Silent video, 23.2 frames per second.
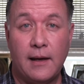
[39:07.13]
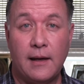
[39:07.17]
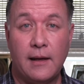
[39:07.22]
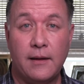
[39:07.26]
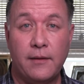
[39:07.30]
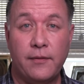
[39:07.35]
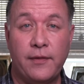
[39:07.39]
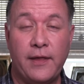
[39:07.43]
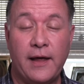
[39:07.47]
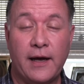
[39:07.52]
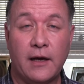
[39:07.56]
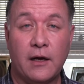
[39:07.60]

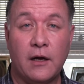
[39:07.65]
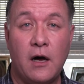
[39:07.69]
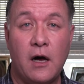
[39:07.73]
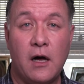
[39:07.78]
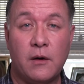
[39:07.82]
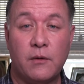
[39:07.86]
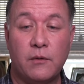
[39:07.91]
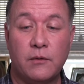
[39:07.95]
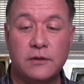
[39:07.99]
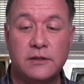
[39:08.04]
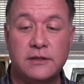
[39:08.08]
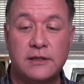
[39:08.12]
that God
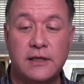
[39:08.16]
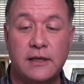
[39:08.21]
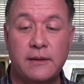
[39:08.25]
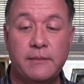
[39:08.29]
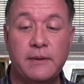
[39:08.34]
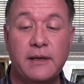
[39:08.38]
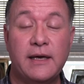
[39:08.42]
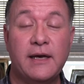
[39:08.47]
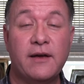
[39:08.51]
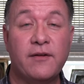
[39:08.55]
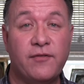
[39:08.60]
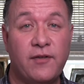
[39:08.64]
will see
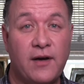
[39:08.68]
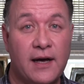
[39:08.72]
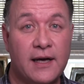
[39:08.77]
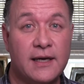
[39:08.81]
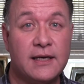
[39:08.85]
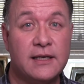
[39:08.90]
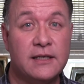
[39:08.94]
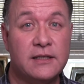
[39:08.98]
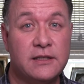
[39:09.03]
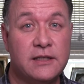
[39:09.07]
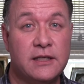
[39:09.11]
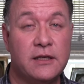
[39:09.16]
me if I
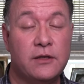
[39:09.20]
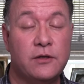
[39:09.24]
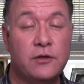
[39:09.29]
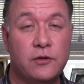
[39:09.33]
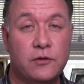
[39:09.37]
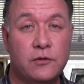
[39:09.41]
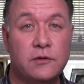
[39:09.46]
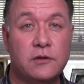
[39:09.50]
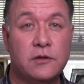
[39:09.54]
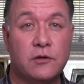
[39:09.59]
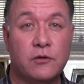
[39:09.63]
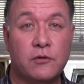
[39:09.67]
continue
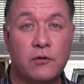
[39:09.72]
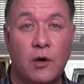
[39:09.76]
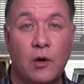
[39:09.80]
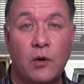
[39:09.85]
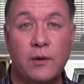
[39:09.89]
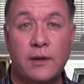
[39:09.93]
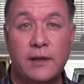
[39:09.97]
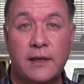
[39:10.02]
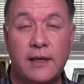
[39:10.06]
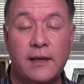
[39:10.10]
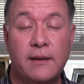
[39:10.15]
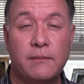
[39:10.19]
to grow
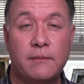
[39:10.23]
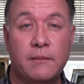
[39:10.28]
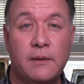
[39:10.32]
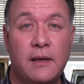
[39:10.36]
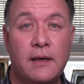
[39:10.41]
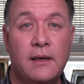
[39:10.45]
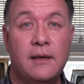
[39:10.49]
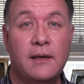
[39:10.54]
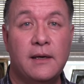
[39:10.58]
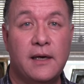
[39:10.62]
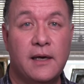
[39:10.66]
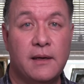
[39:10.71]
in Him
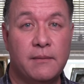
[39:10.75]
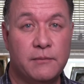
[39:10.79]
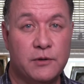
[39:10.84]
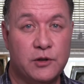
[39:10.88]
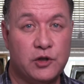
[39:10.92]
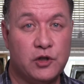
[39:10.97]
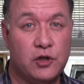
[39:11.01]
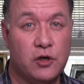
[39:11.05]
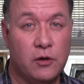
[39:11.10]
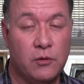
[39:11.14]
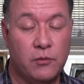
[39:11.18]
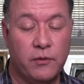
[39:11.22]
and
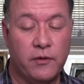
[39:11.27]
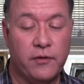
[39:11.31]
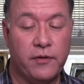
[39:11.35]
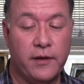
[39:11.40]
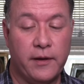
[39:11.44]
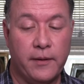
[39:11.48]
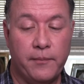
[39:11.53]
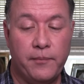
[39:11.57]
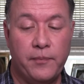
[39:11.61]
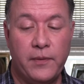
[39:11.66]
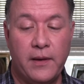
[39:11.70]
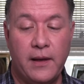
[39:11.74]
mature with
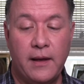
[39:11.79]
Him.